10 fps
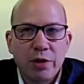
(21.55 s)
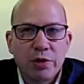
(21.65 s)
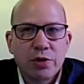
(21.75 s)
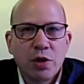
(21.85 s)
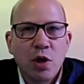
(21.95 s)

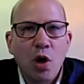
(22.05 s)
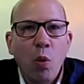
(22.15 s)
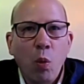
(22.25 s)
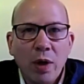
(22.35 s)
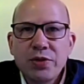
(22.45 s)
Writers.
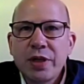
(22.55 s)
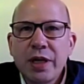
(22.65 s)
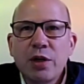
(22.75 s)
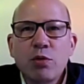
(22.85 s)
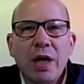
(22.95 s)
Once
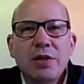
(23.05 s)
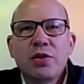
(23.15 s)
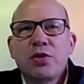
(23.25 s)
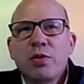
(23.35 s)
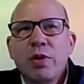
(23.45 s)
again, Rochester